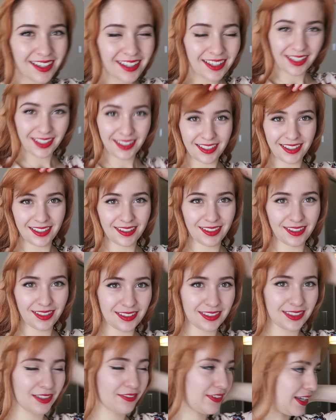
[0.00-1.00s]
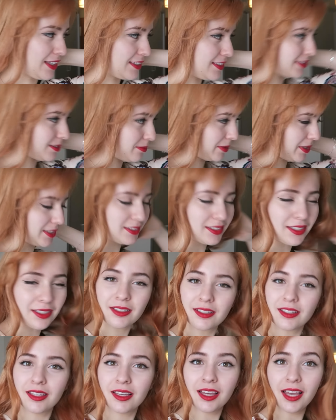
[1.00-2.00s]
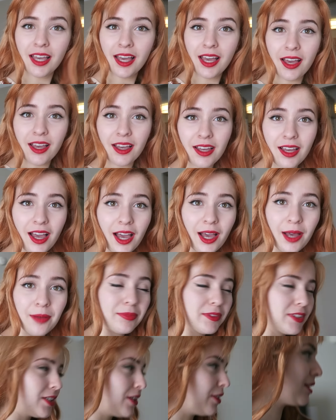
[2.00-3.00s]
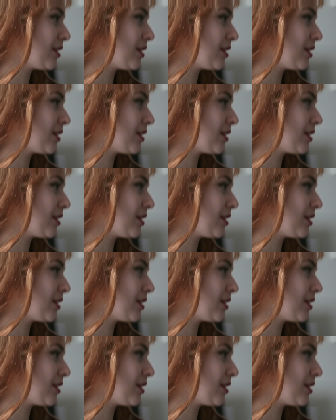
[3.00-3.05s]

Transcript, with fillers: Huh? CVS is amazing. Um, so